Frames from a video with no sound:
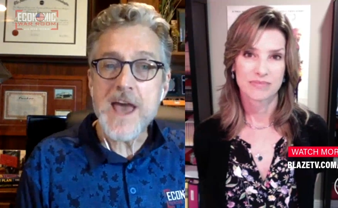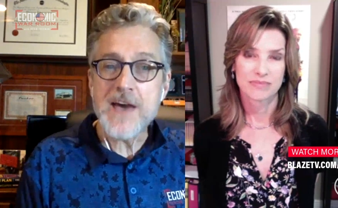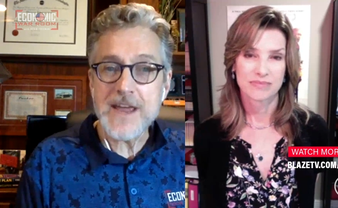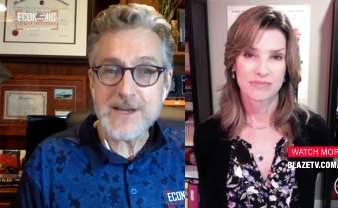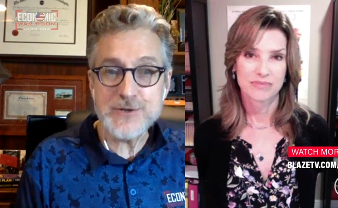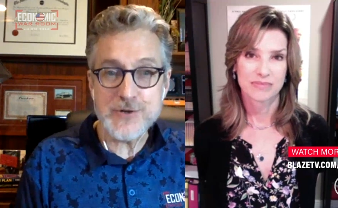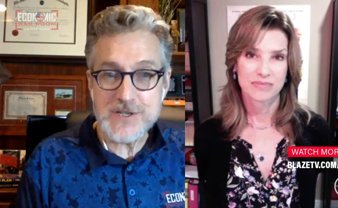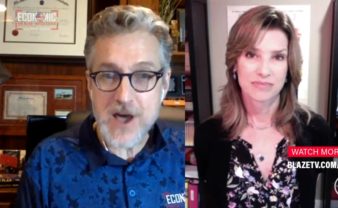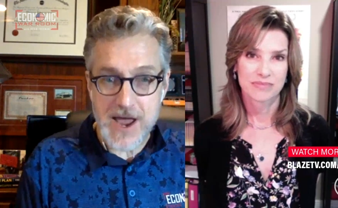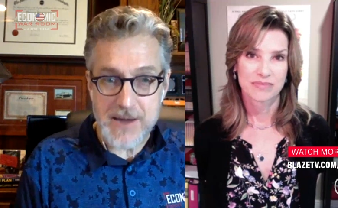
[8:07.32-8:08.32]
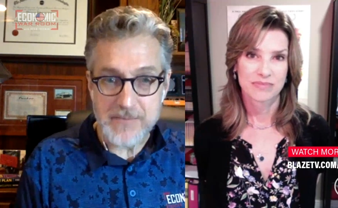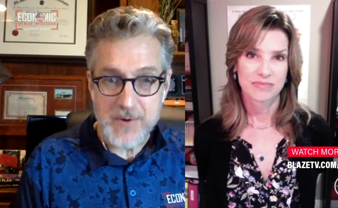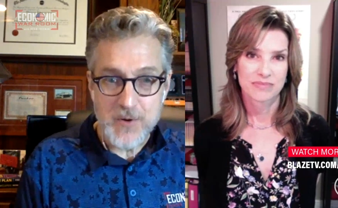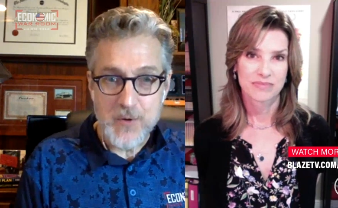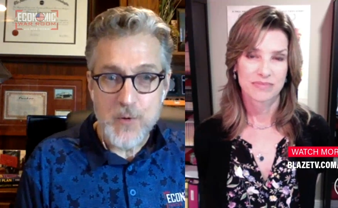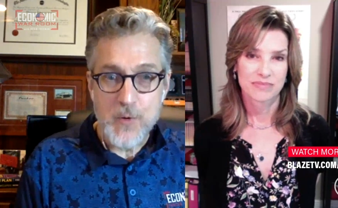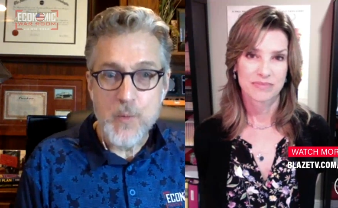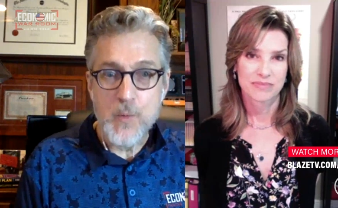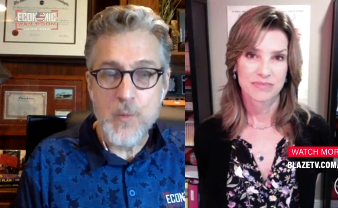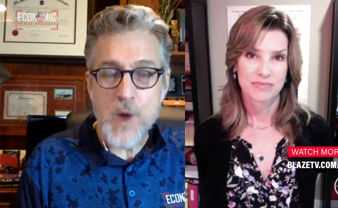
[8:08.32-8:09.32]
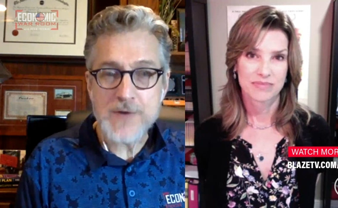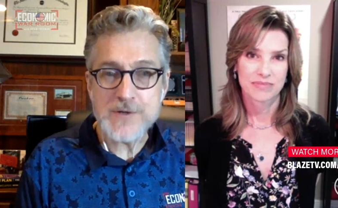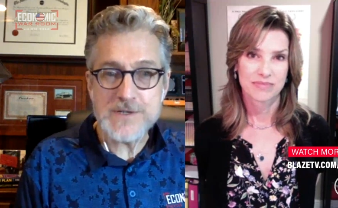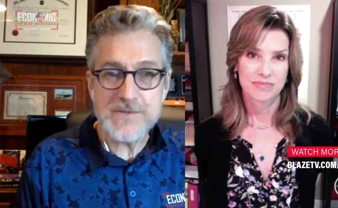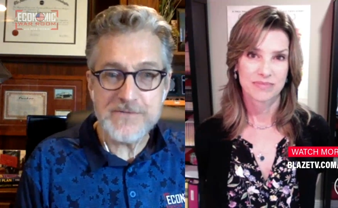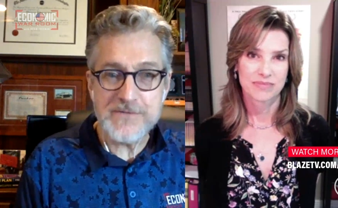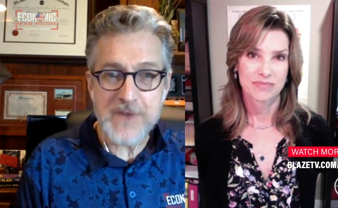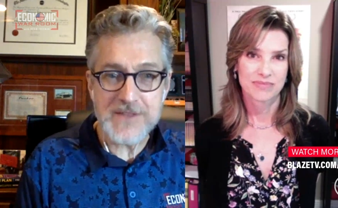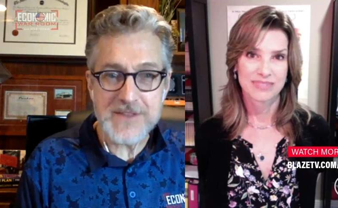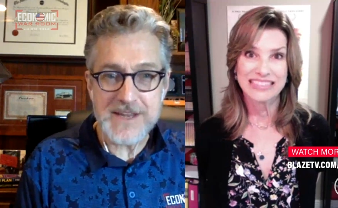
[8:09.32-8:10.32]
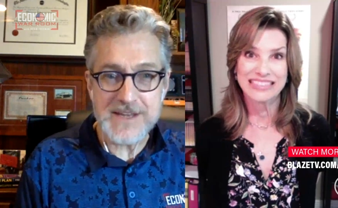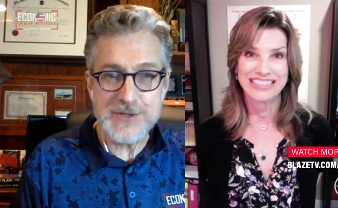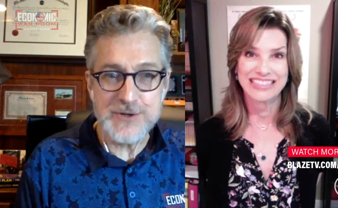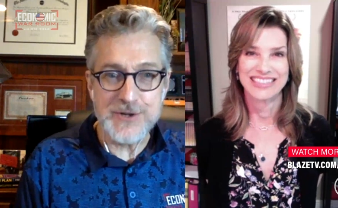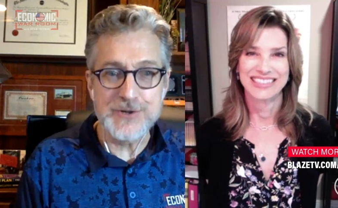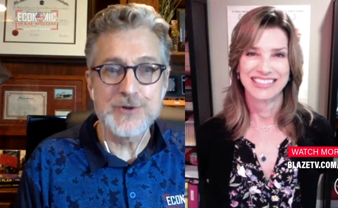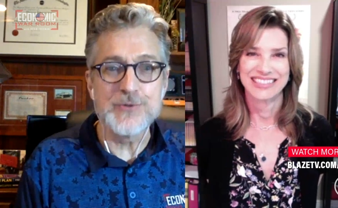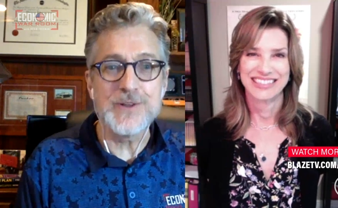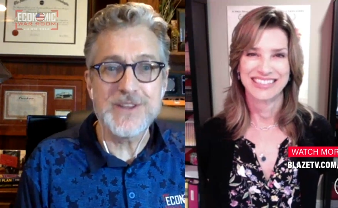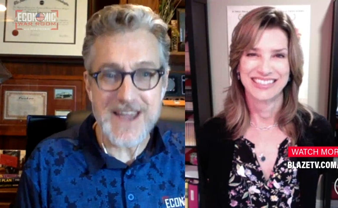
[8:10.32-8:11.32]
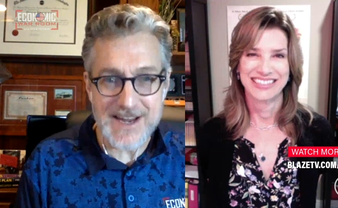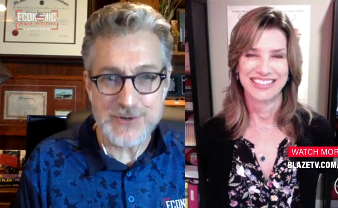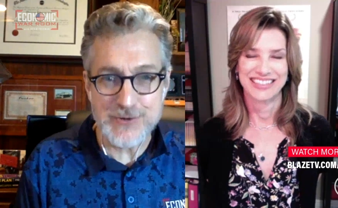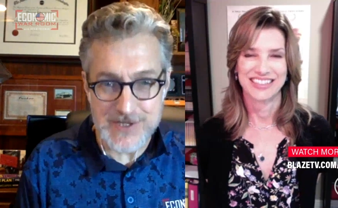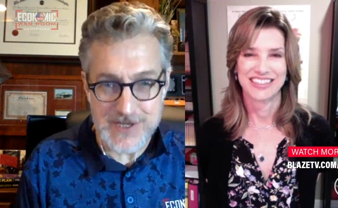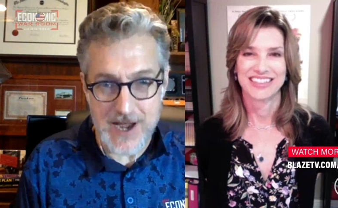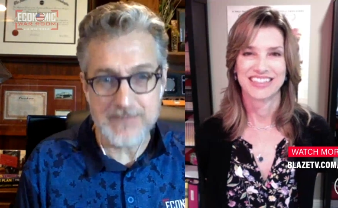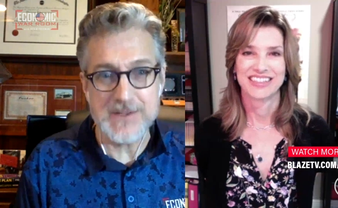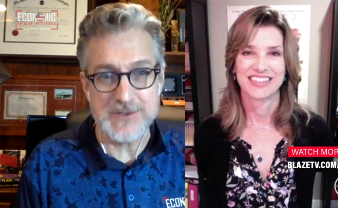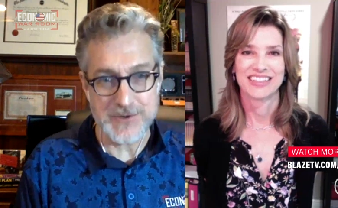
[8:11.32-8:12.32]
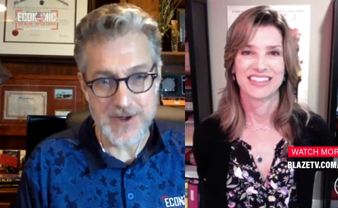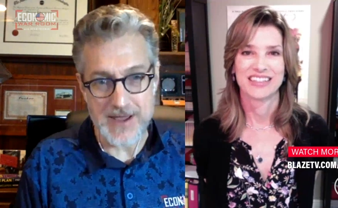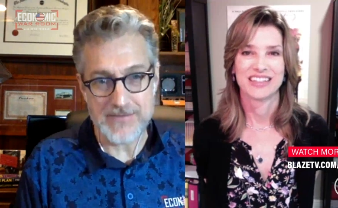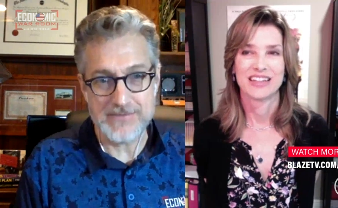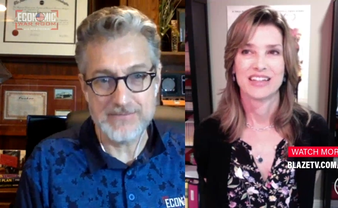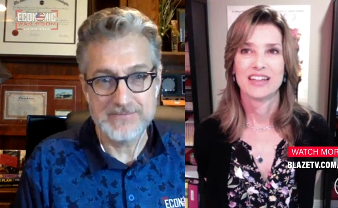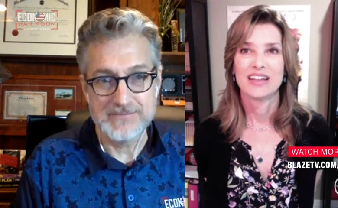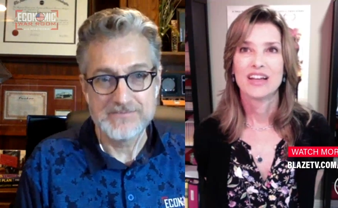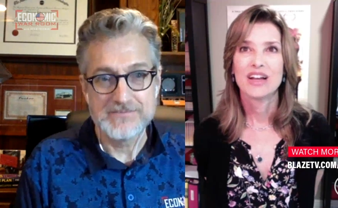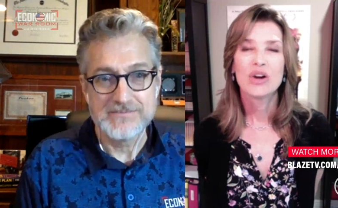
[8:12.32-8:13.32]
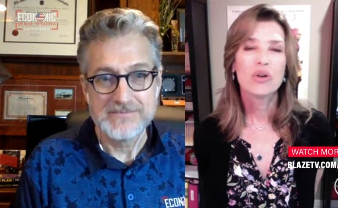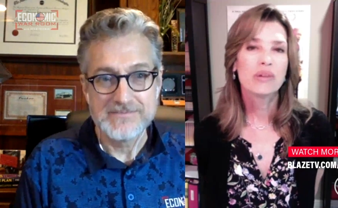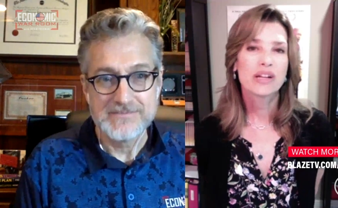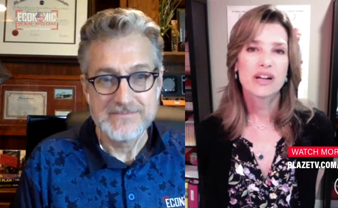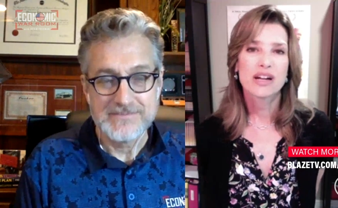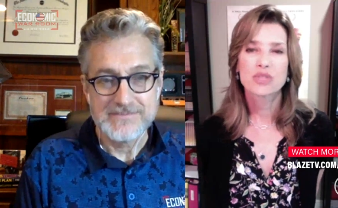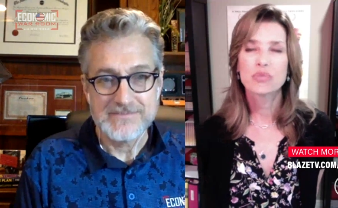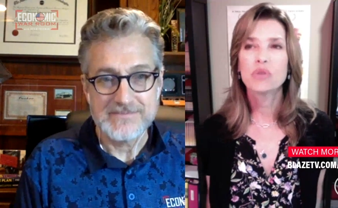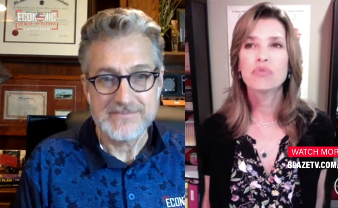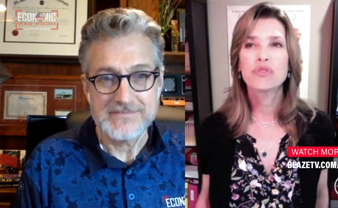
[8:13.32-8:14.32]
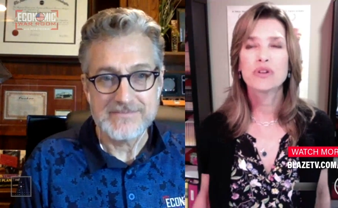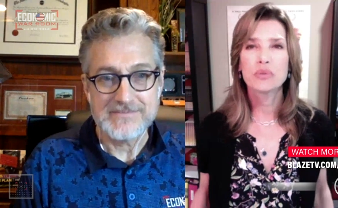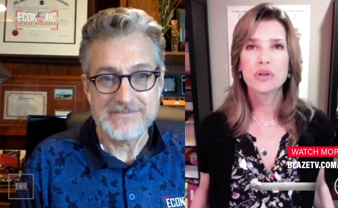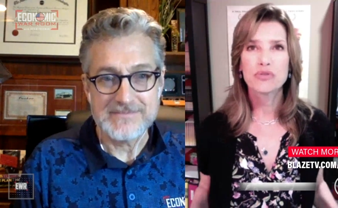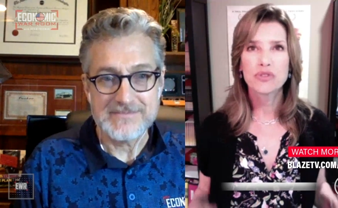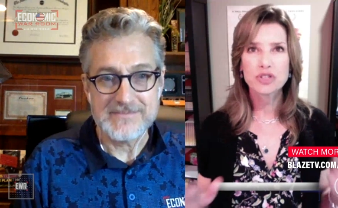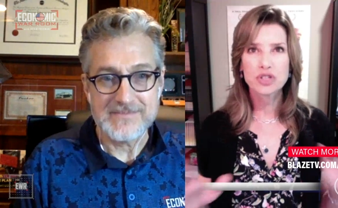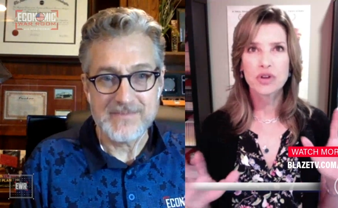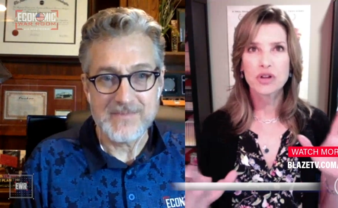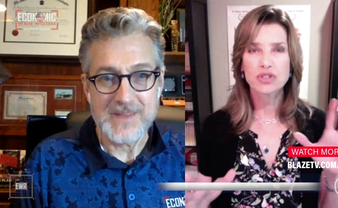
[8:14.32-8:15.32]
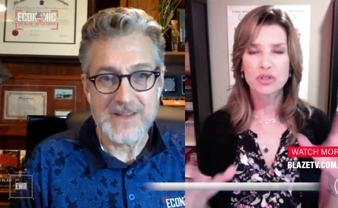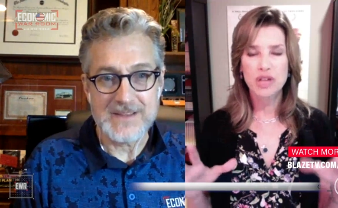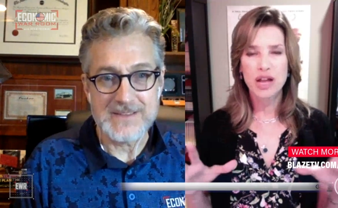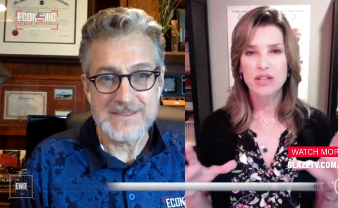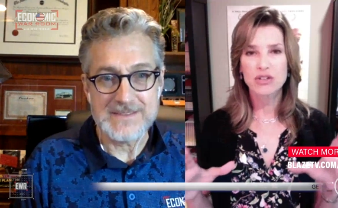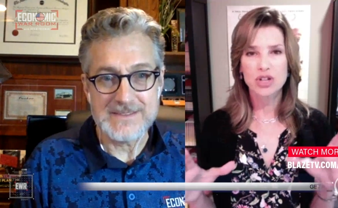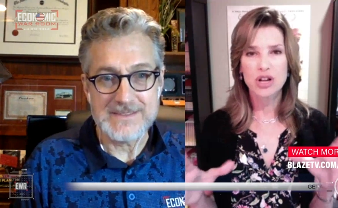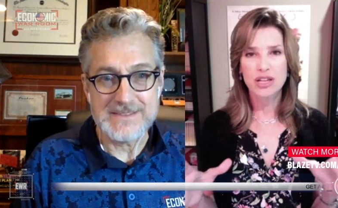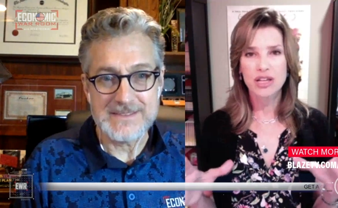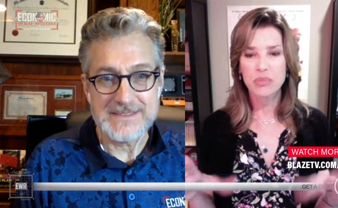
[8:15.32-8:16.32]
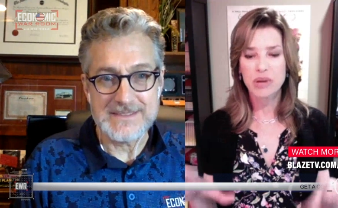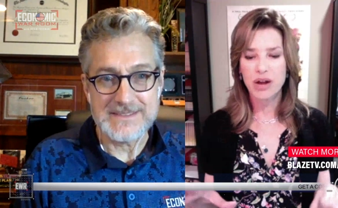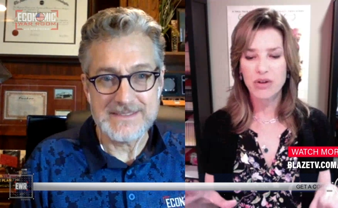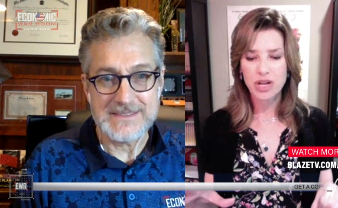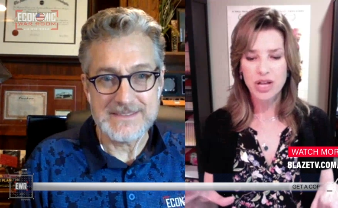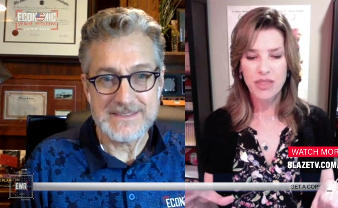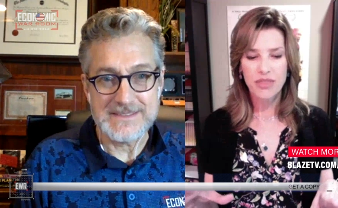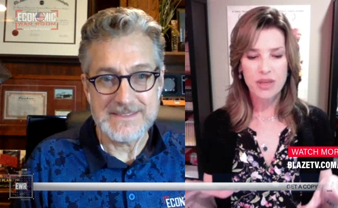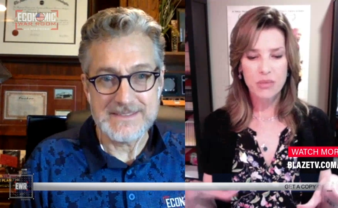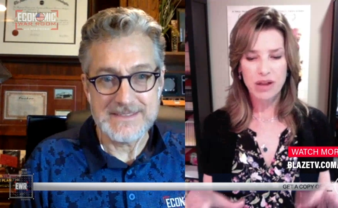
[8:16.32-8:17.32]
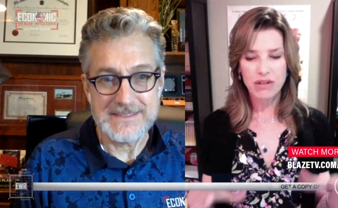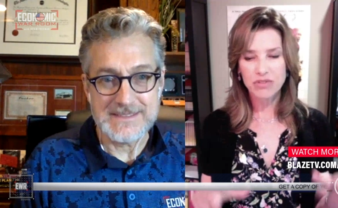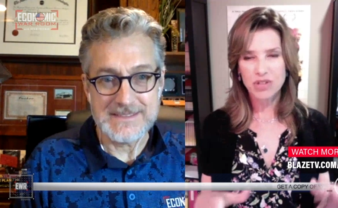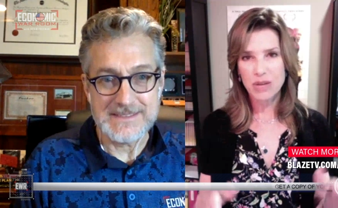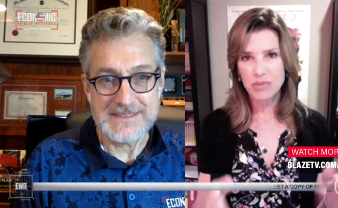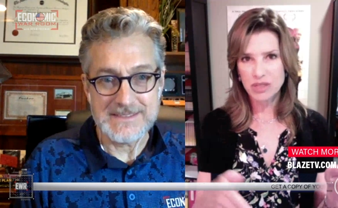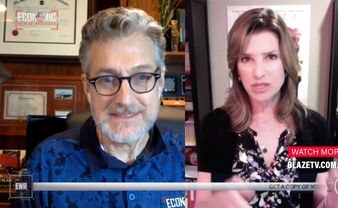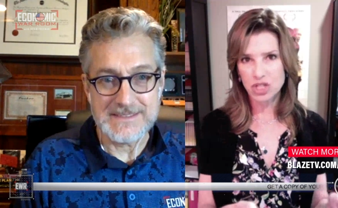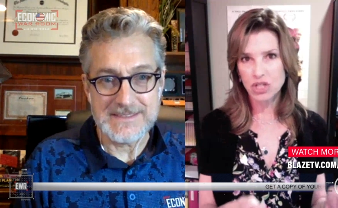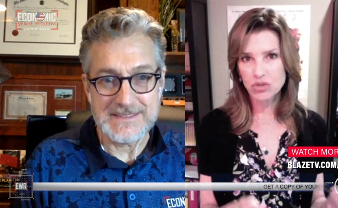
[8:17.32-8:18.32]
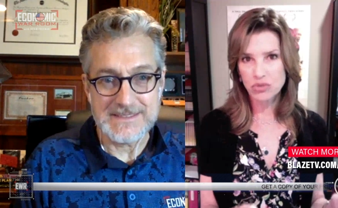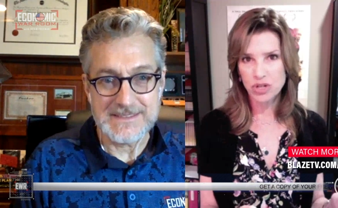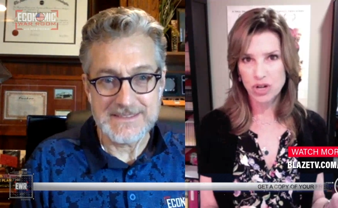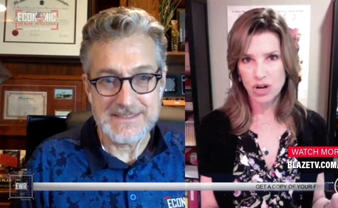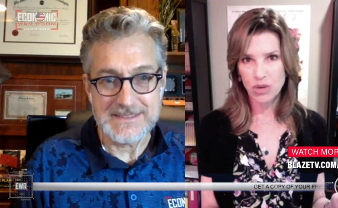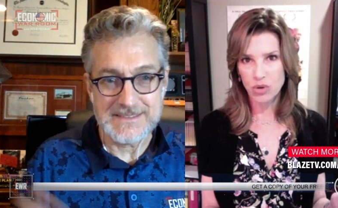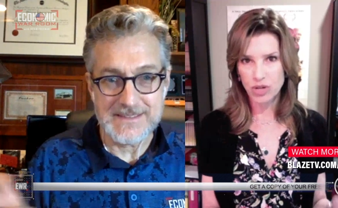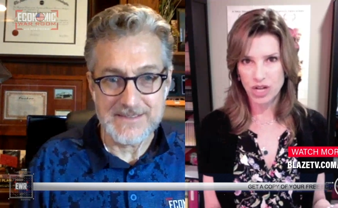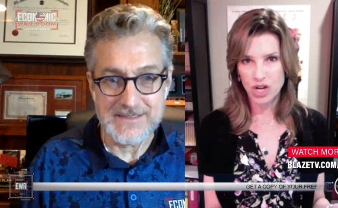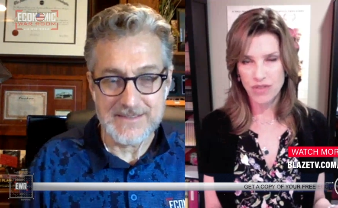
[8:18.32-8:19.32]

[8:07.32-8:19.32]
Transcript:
Speaker 1: we have extra time. What are some fun things you can do with the extra time that you have?
Speaker 2: Oh my gosh. Well, f- well, first of all, so yeah, you're talking about the amount of time that the children are working